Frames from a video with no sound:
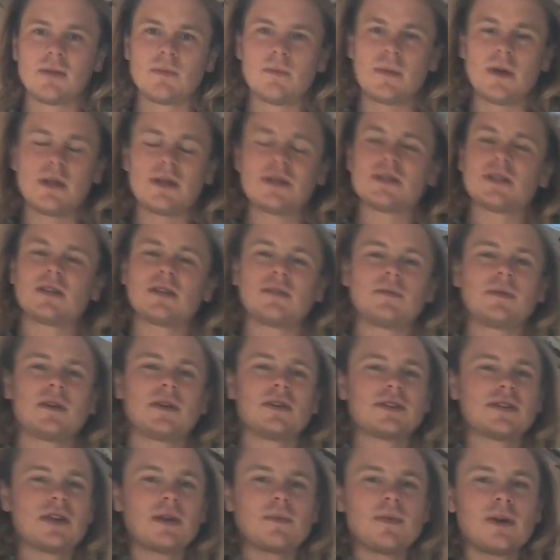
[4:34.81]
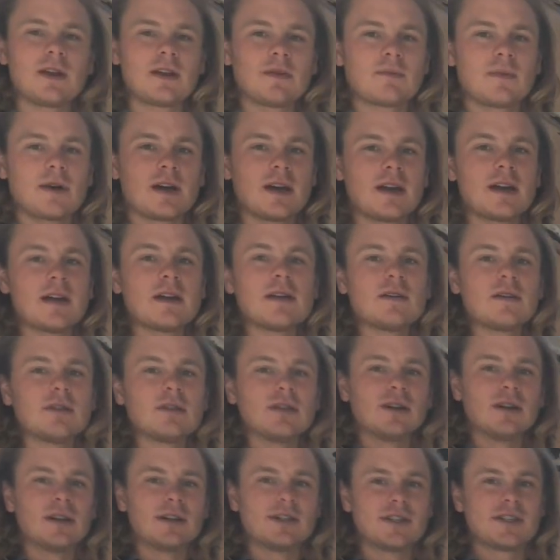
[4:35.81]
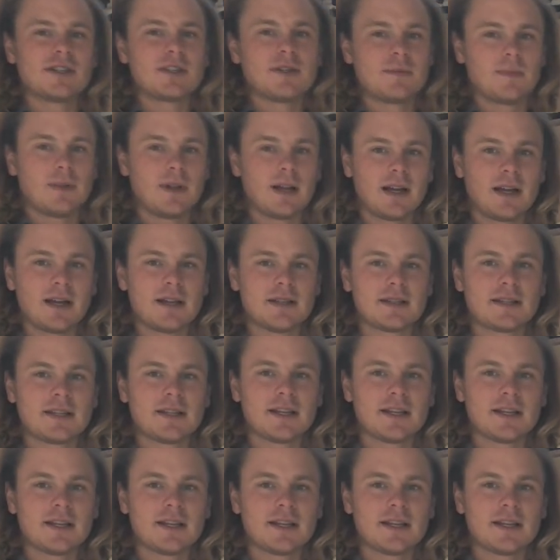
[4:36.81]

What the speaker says: basically because I picked my largest appliance